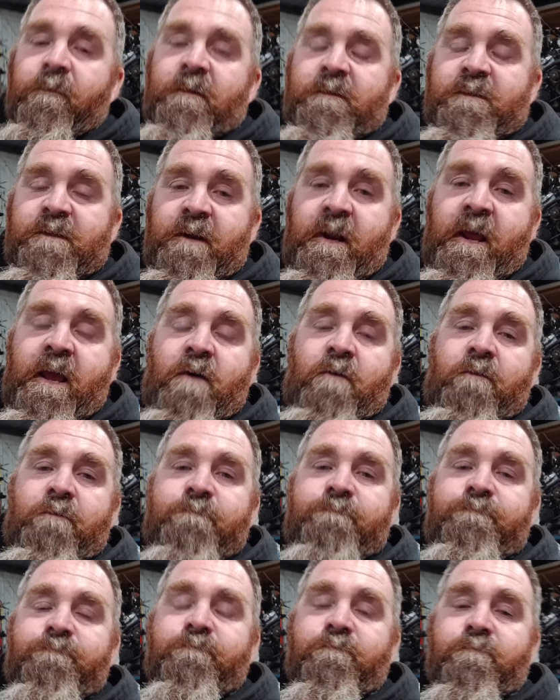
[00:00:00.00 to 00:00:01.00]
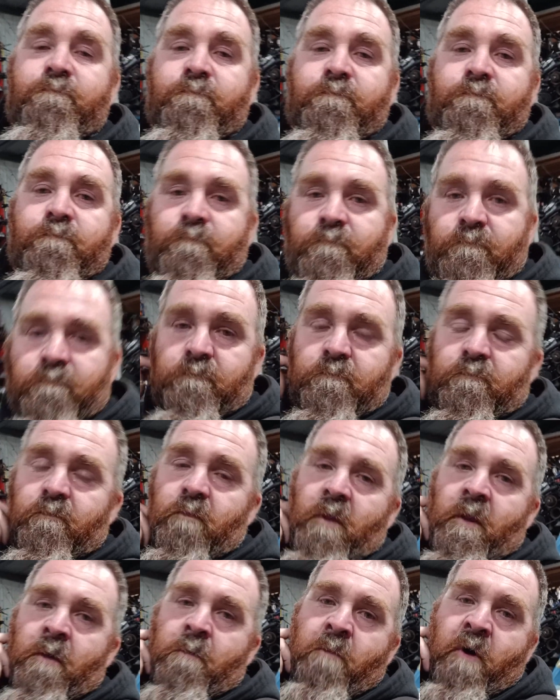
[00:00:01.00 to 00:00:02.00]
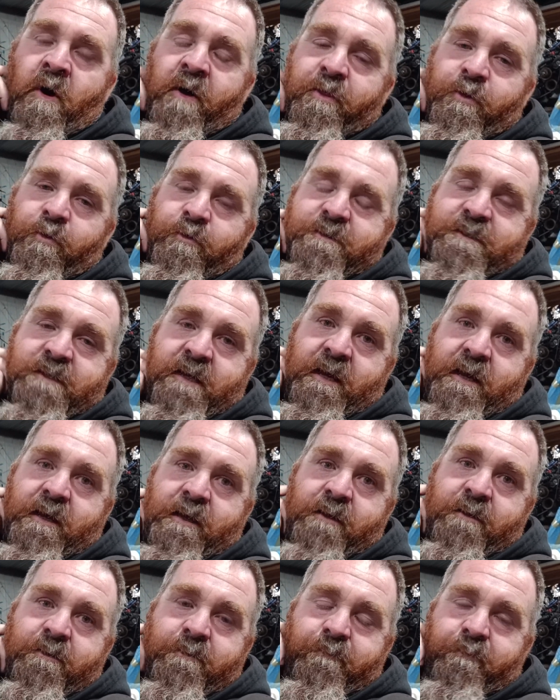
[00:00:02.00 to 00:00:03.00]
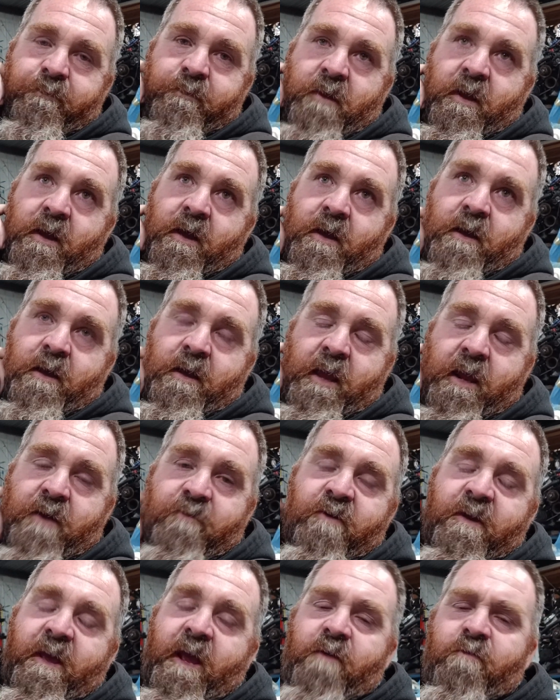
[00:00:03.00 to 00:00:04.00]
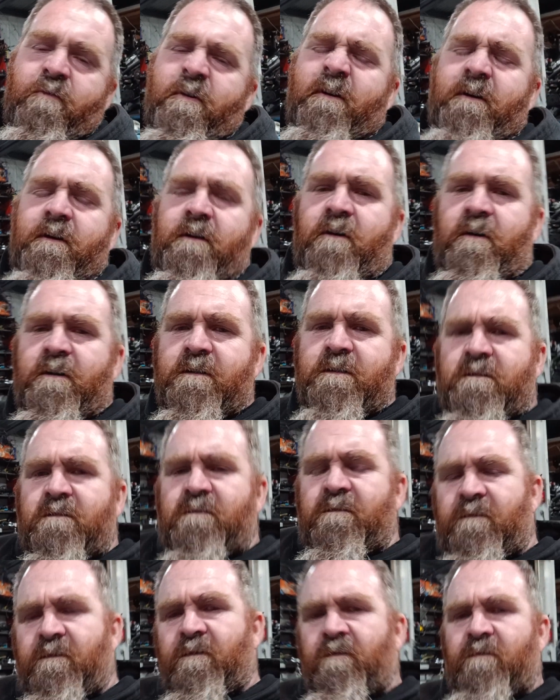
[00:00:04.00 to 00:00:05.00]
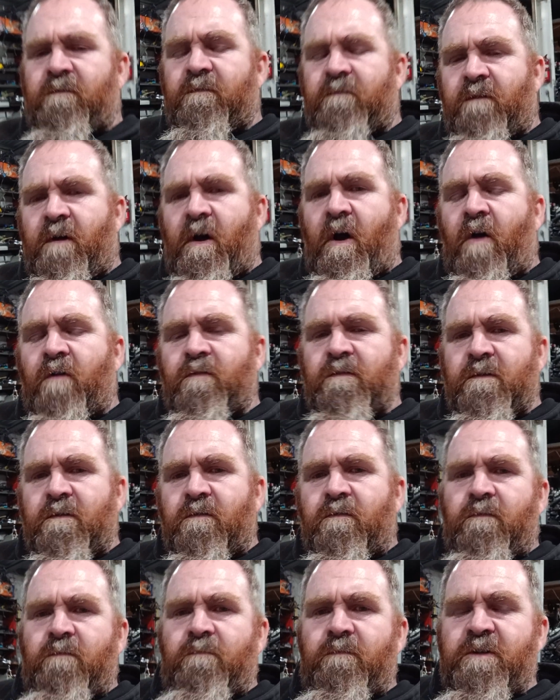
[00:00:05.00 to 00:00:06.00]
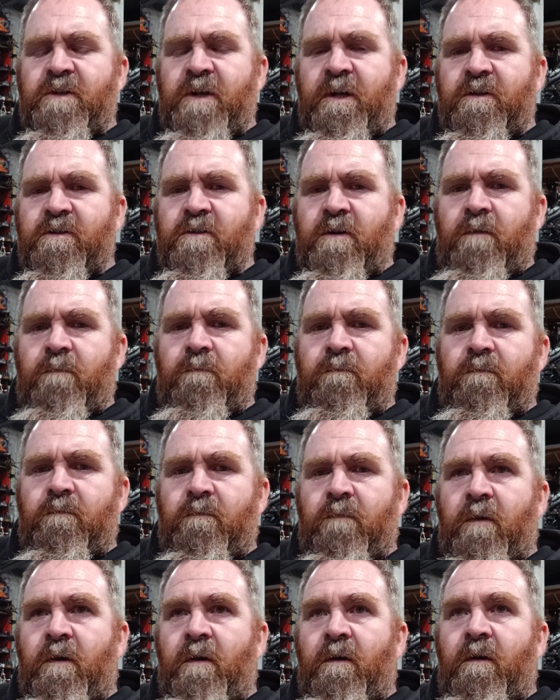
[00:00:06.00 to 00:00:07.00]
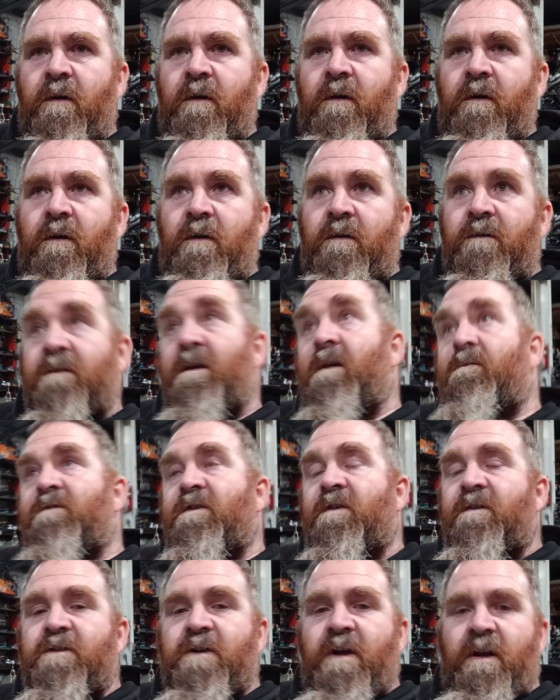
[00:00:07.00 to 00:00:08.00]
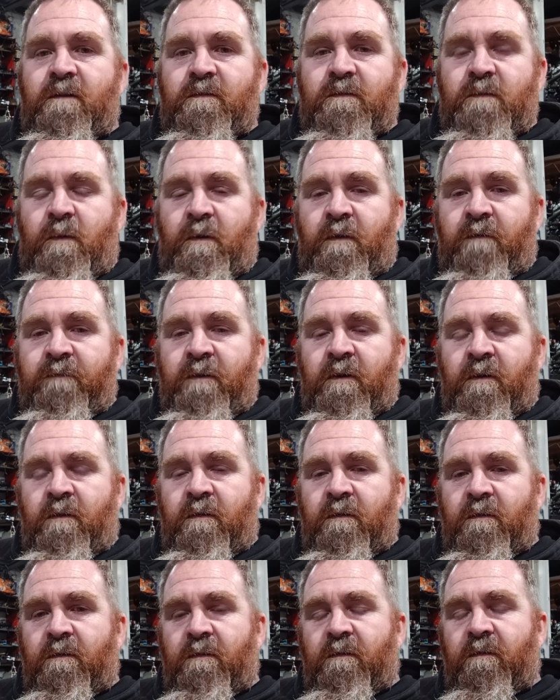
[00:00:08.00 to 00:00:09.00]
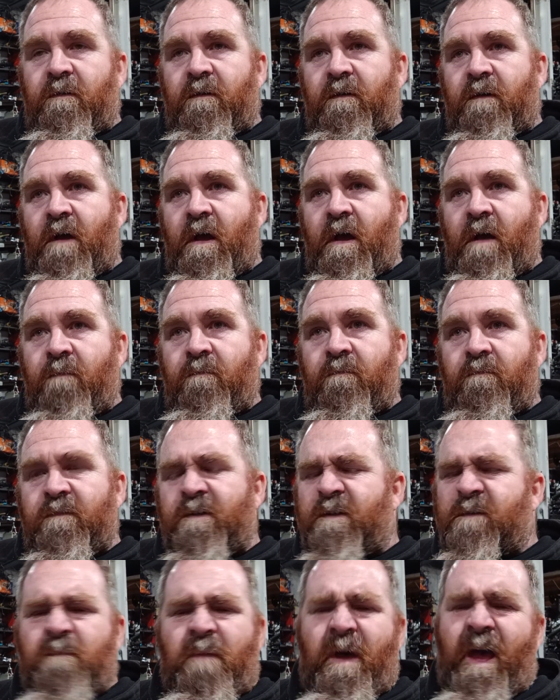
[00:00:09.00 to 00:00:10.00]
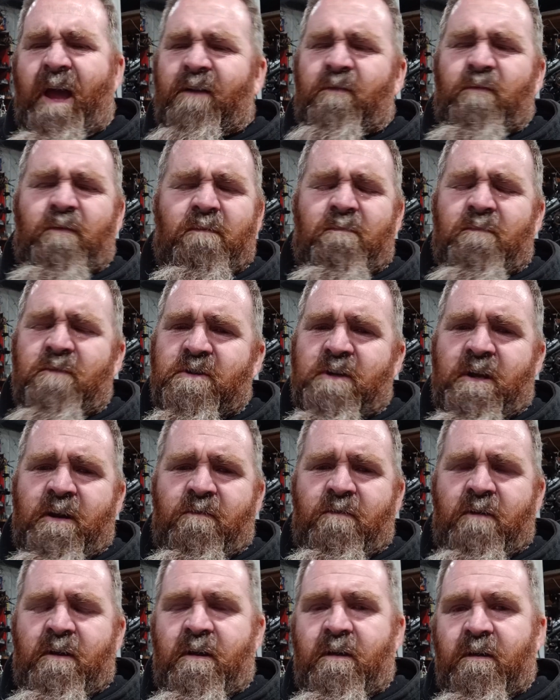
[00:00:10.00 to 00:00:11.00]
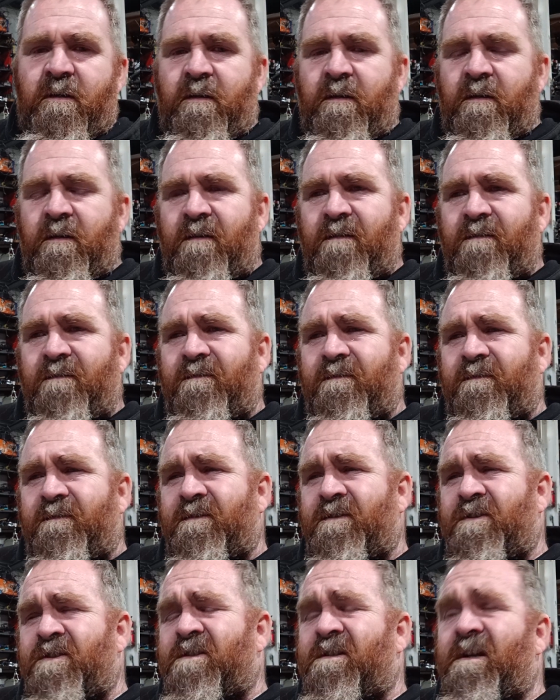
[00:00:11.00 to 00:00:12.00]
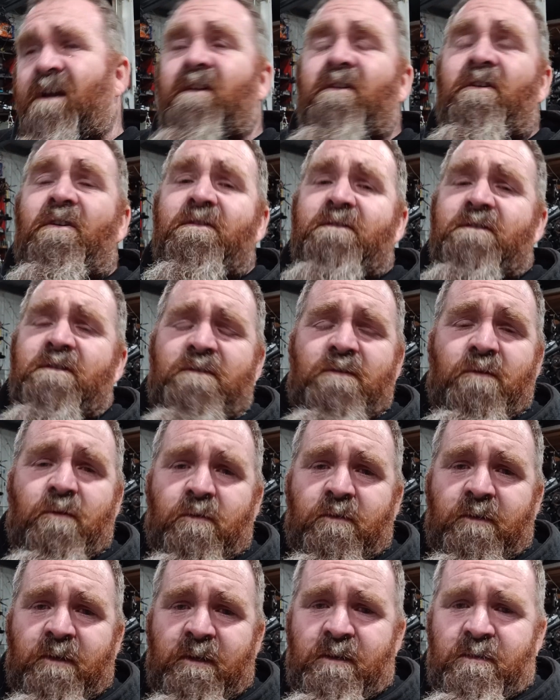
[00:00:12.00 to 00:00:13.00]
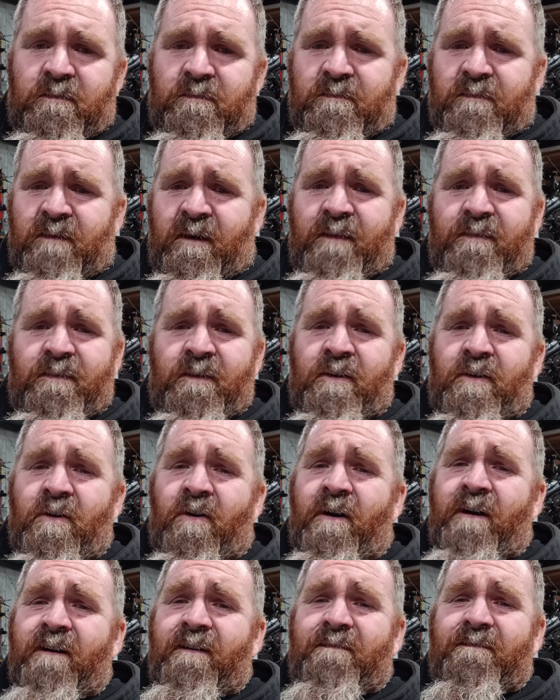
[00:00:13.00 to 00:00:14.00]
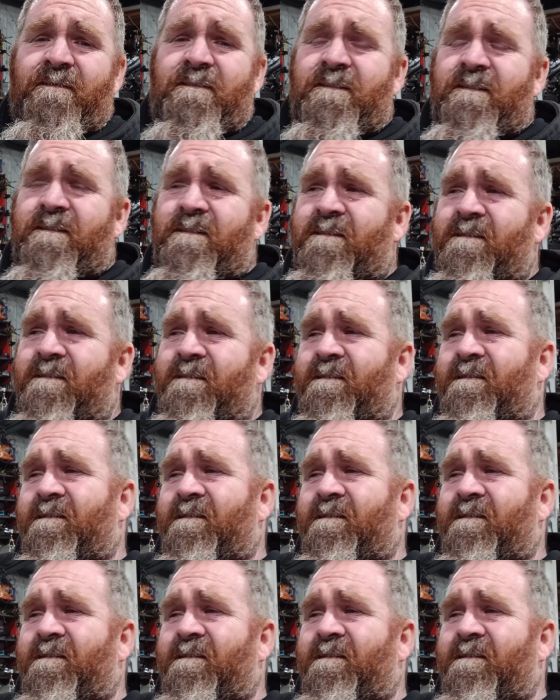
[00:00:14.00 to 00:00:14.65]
So now, my thoughts are, Hendrik had a really nice little old school machine shop. Same size shed as what I've got. Just packed with machinery. Shitloads of tooling. Like, the guy just